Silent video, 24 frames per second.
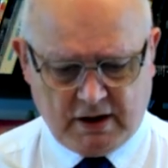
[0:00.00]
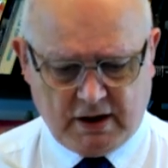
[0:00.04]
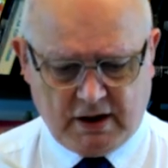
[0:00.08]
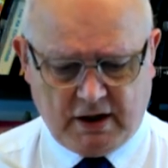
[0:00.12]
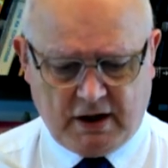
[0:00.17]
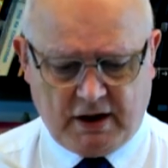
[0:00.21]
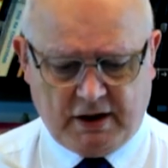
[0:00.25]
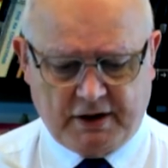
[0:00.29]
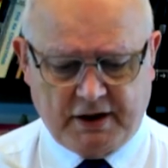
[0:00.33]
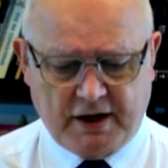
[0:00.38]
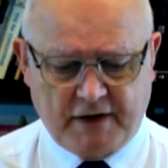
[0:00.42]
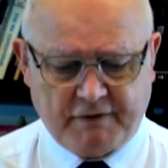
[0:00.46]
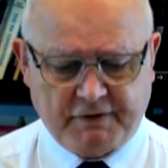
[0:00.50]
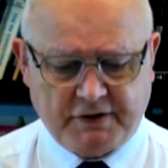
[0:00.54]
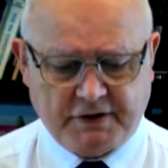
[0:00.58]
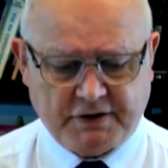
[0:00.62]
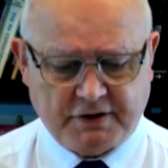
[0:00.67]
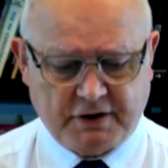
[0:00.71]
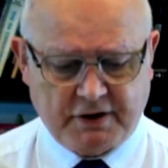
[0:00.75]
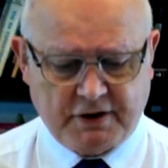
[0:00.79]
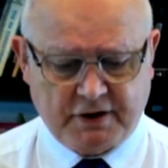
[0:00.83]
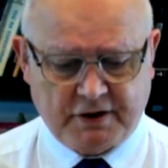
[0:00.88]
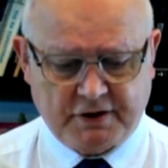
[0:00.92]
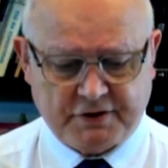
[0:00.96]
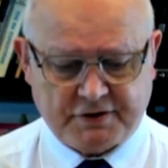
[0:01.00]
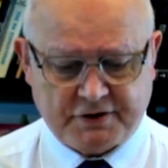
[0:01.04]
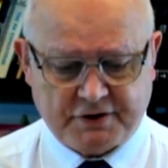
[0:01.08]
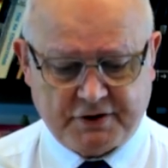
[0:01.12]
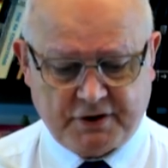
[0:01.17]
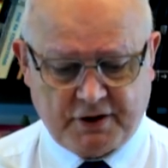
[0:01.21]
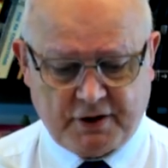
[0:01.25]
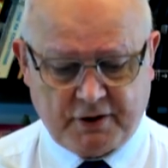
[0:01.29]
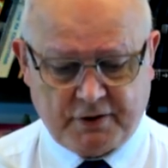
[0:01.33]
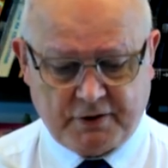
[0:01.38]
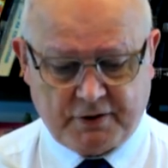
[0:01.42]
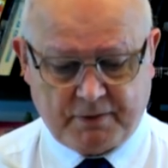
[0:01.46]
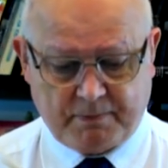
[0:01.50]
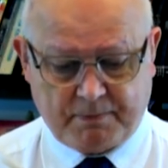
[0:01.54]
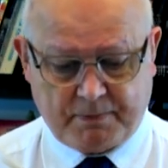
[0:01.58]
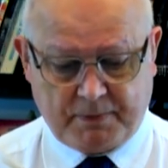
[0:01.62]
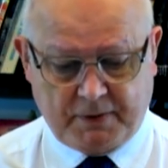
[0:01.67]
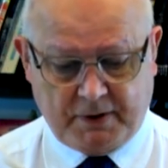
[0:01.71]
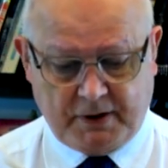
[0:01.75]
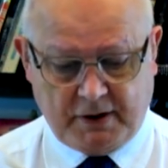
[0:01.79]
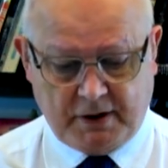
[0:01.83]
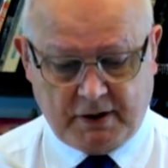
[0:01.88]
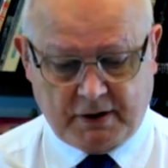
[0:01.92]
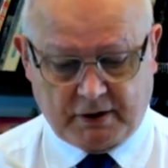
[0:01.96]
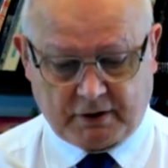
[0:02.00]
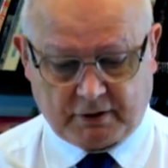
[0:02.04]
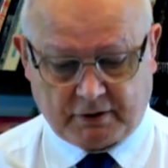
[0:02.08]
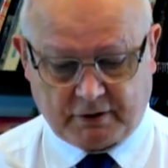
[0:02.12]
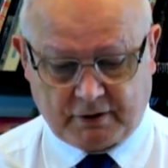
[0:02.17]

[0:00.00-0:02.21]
And having learnt to know the being